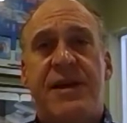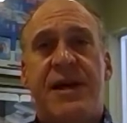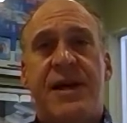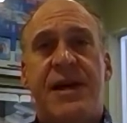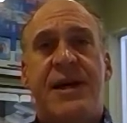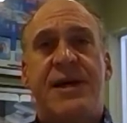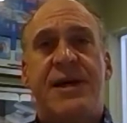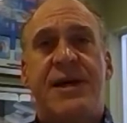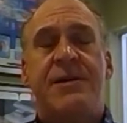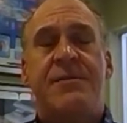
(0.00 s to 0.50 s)

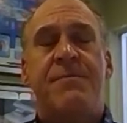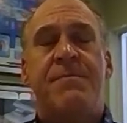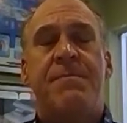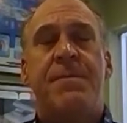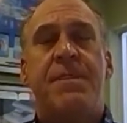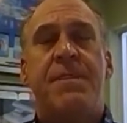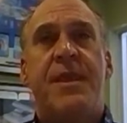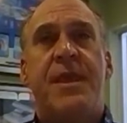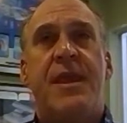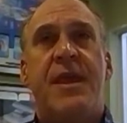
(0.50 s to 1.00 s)

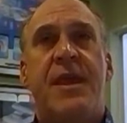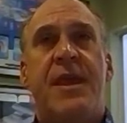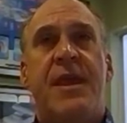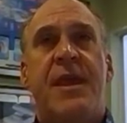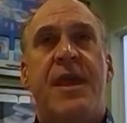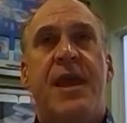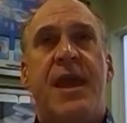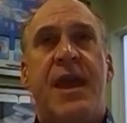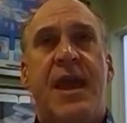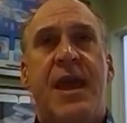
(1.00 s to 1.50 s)

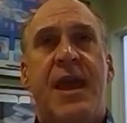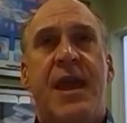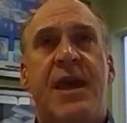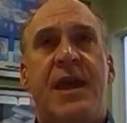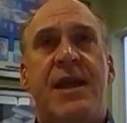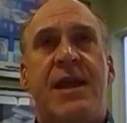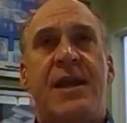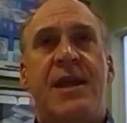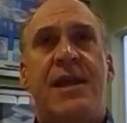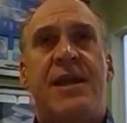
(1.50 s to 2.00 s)

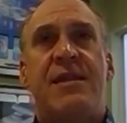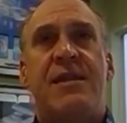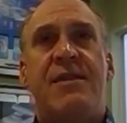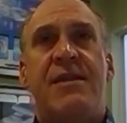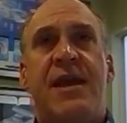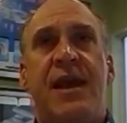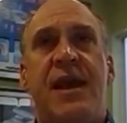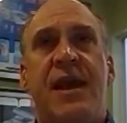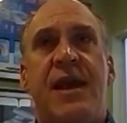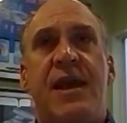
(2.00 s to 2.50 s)
And
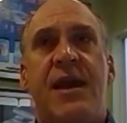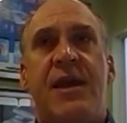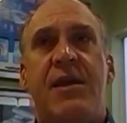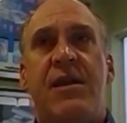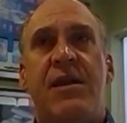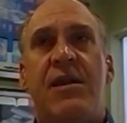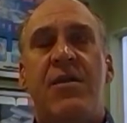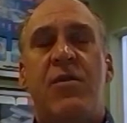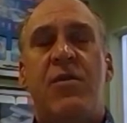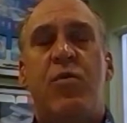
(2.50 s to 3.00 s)

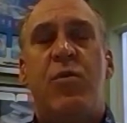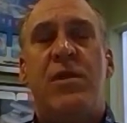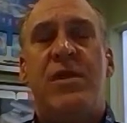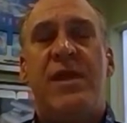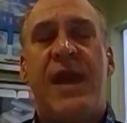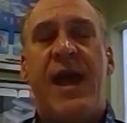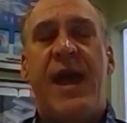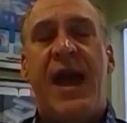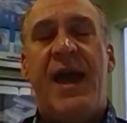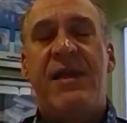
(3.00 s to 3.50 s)
then when
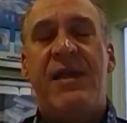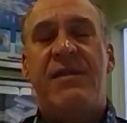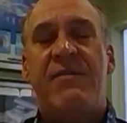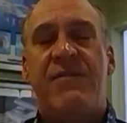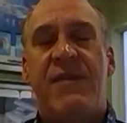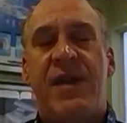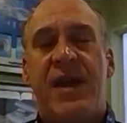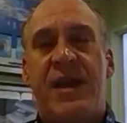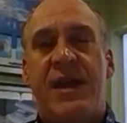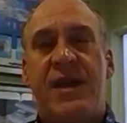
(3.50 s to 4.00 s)
they
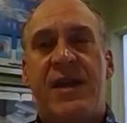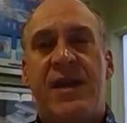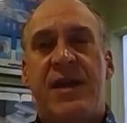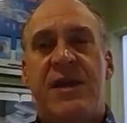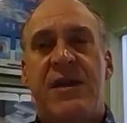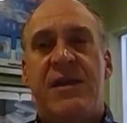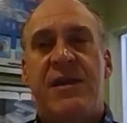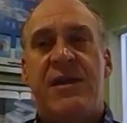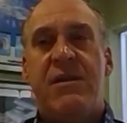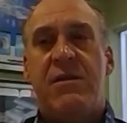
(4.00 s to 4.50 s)

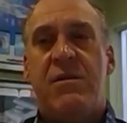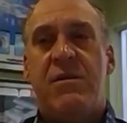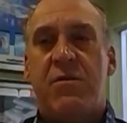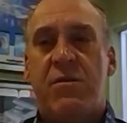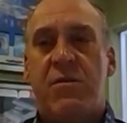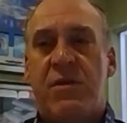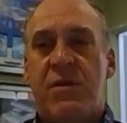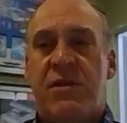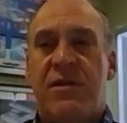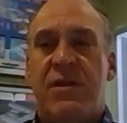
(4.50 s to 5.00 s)
activated
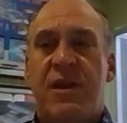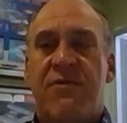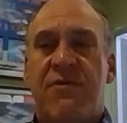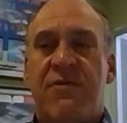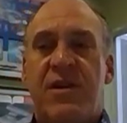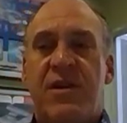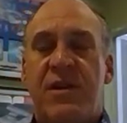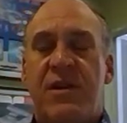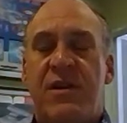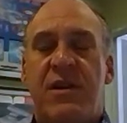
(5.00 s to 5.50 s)

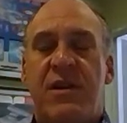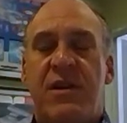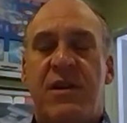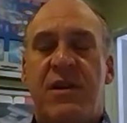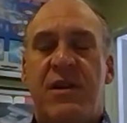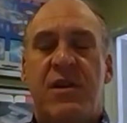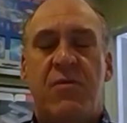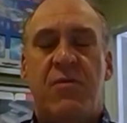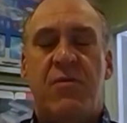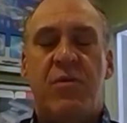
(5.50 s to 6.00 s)

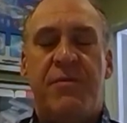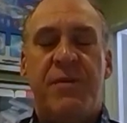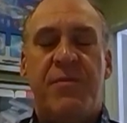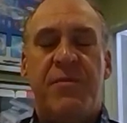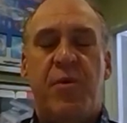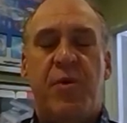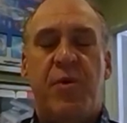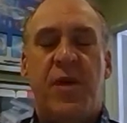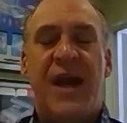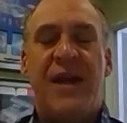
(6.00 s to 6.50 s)
when
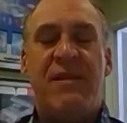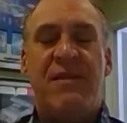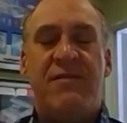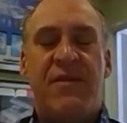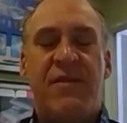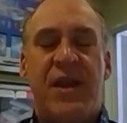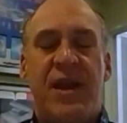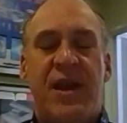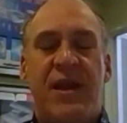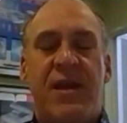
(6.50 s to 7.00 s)
people would
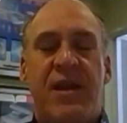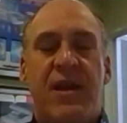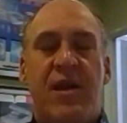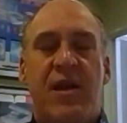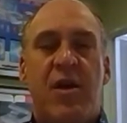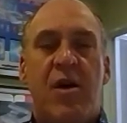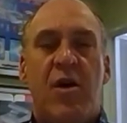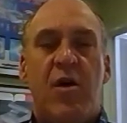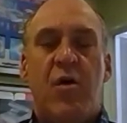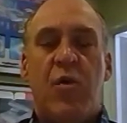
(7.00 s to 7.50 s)
activate,
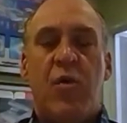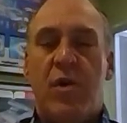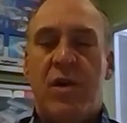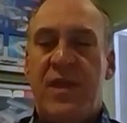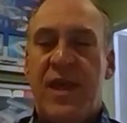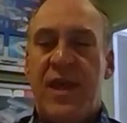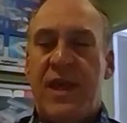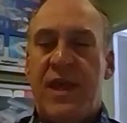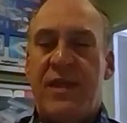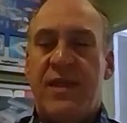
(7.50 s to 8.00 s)

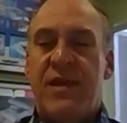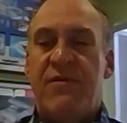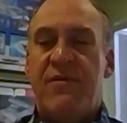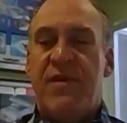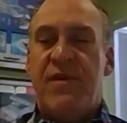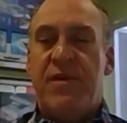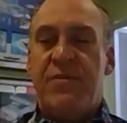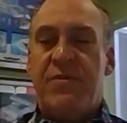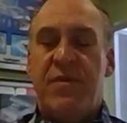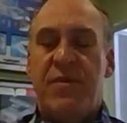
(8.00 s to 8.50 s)
would they live
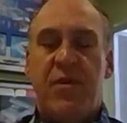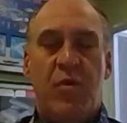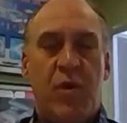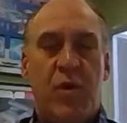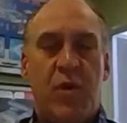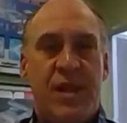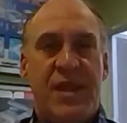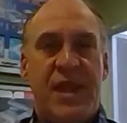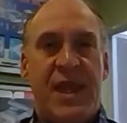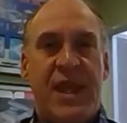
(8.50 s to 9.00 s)
up to
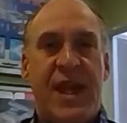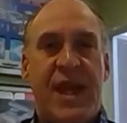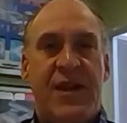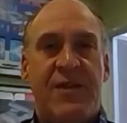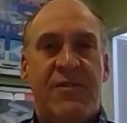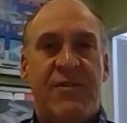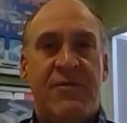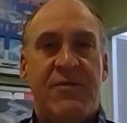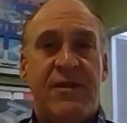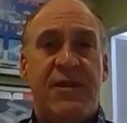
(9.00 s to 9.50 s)
what they
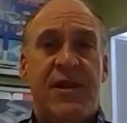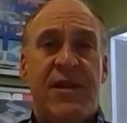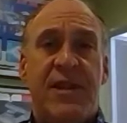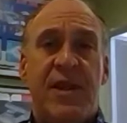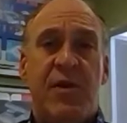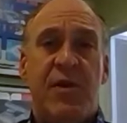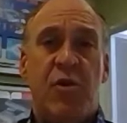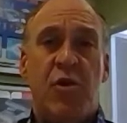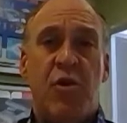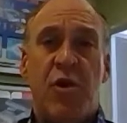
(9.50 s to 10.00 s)
actually said
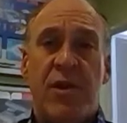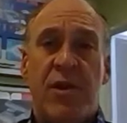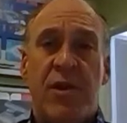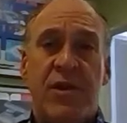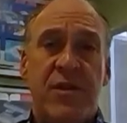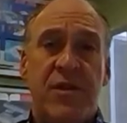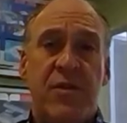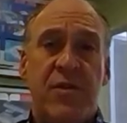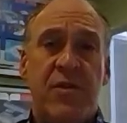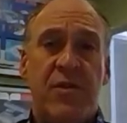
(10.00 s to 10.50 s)
they were going to
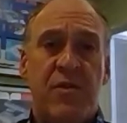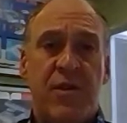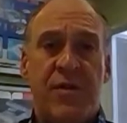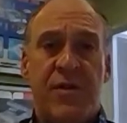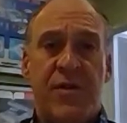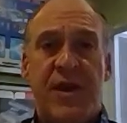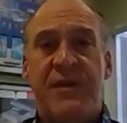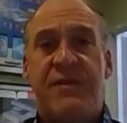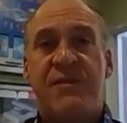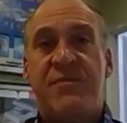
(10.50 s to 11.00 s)
do during
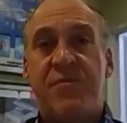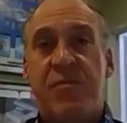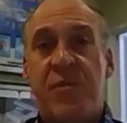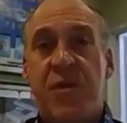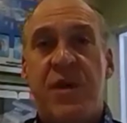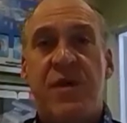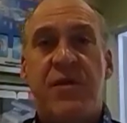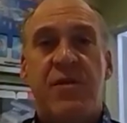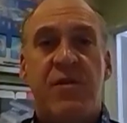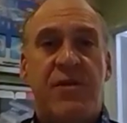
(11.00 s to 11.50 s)
that
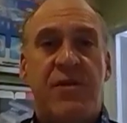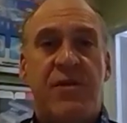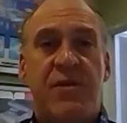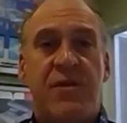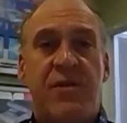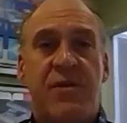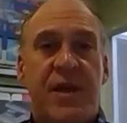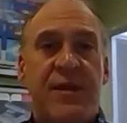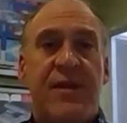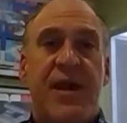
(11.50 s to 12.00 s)
sprint or
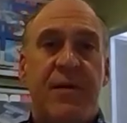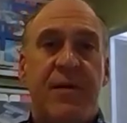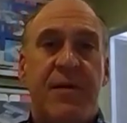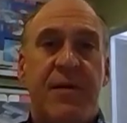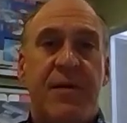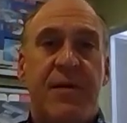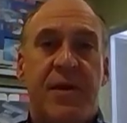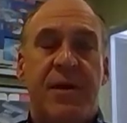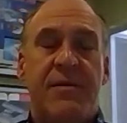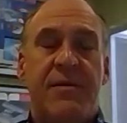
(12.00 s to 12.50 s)
that
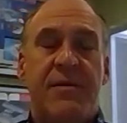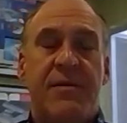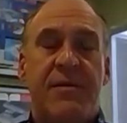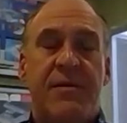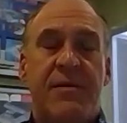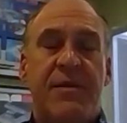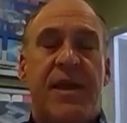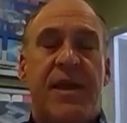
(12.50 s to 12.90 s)
timeline?